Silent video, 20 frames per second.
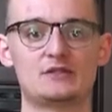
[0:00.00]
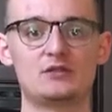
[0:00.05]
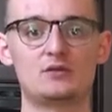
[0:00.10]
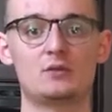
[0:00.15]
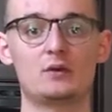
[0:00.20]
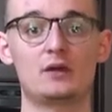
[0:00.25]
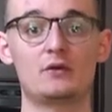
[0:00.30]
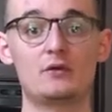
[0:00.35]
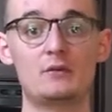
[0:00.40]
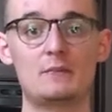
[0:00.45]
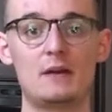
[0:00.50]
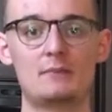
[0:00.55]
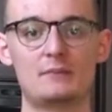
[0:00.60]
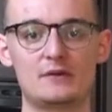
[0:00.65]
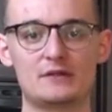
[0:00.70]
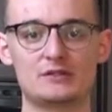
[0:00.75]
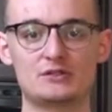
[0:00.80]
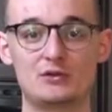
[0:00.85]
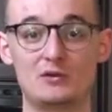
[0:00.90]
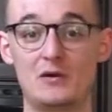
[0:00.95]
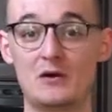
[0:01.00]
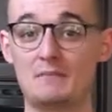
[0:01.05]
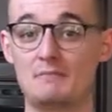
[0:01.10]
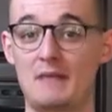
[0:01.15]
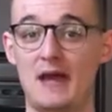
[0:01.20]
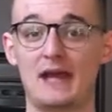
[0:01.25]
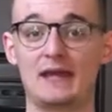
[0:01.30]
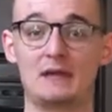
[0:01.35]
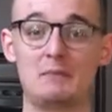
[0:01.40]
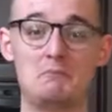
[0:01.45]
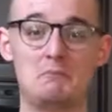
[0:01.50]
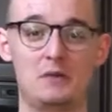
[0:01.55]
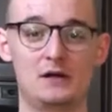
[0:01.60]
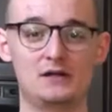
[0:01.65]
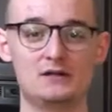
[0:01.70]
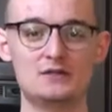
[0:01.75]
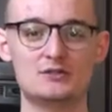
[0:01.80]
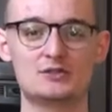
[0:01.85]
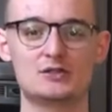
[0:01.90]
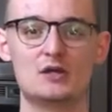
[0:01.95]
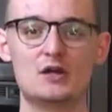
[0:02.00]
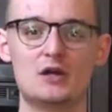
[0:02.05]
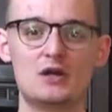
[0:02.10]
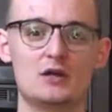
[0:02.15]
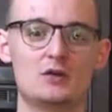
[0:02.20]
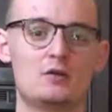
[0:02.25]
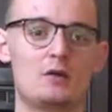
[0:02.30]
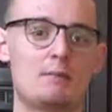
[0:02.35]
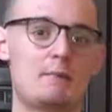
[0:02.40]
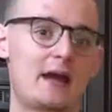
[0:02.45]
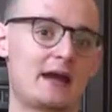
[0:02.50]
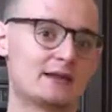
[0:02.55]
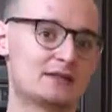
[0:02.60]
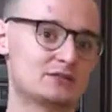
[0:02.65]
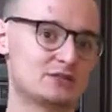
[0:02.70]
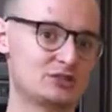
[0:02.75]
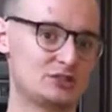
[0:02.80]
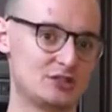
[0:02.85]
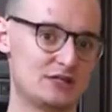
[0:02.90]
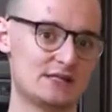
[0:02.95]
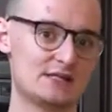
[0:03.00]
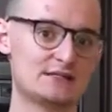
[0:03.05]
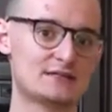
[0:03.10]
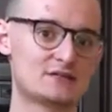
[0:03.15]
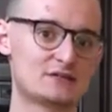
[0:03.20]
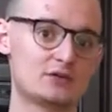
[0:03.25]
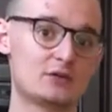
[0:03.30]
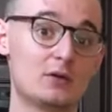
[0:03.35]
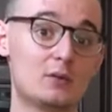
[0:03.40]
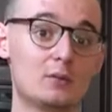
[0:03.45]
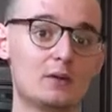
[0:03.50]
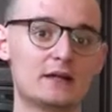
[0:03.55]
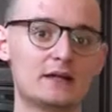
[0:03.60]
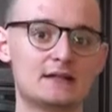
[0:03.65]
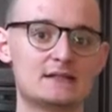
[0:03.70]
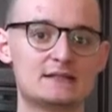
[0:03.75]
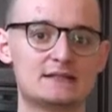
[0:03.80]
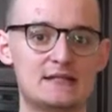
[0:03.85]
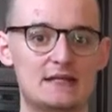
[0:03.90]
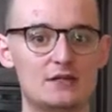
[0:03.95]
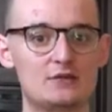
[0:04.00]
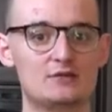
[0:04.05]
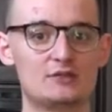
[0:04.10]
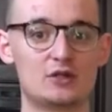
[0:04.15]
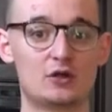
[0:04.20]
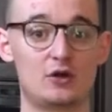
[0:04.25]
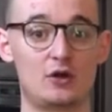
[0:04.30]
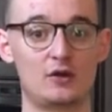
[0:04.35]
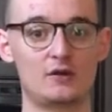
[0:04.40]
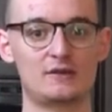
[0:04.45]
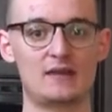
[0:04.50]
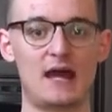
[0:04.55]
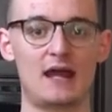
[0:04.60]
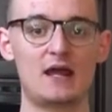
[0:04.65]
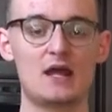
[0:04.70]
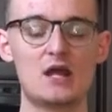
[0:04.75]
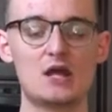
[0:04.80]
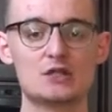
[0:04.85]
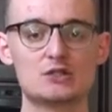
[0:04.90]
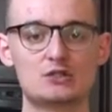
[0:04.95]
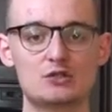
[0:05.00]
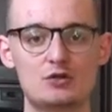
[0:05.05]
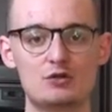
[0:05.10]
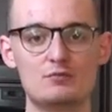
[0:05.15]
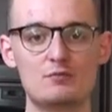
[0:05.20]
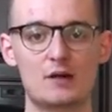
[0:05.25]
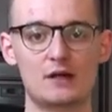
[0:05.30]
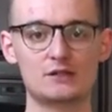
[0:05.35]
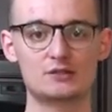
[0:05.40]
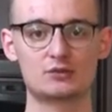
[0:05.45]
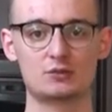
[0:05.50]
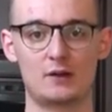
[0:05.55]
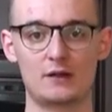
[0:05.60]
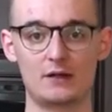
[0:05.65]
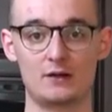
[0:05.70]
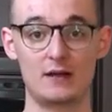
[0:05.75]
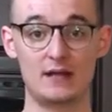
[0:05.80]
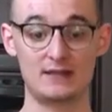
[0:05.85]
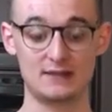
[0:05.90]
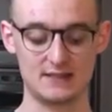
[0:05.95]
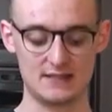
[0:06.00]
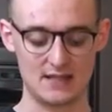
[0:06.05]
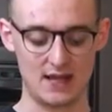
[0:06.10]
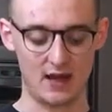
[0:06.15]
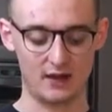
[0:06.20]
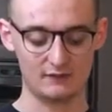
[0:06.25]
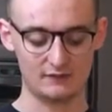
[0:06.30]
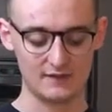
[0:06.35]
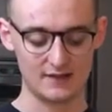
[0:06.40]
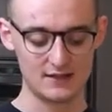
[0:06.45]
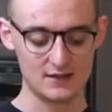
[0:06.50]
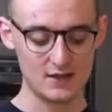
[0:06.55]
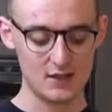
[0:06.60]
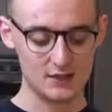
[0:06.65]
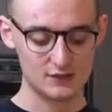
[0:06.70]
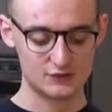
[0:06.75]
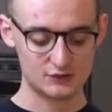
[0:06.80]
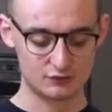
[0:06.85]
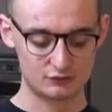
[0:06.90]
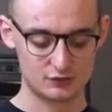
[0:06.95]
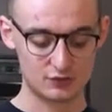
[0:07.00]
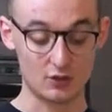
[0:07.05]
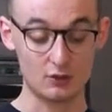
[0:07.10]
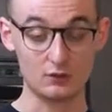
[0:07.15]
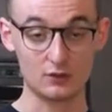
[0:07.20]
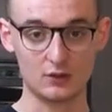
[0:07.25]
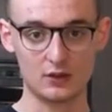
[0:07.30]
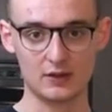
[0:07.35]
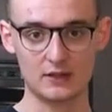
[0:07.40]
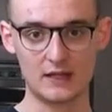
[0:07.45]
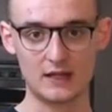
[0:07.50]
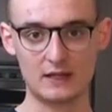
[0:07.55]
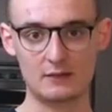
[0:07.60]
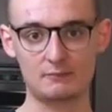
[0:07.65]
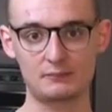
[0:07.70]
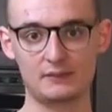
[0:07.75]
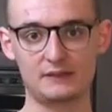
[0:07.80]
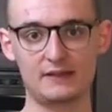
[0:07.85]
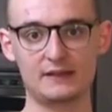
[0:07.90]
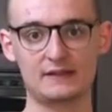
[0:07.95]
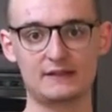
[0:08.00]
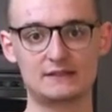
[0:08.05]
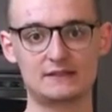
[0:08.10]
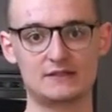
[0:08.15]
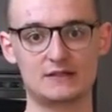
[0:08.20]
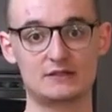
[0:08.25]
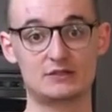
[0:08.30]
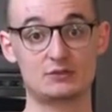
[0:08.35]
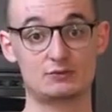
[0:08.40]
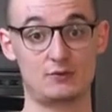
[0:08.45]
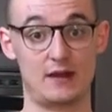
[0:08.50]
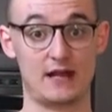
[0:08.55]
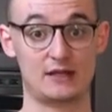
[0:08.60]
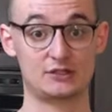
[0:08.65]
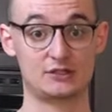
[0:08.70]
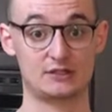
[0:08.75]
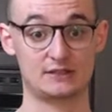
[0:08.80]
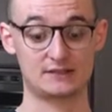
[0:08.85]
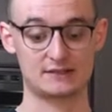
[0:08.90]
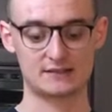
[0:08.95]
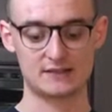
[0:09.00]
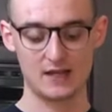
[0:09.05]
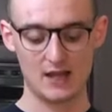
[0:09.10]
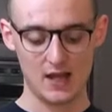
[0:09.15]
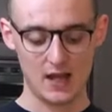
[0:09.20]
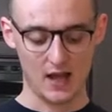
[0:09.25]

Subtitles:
So you want to remember that you don't want mac and mush, you want mac and cheese. So you don't want to continue to cook that too much while you're in the oven. So don't cook it completely to directions.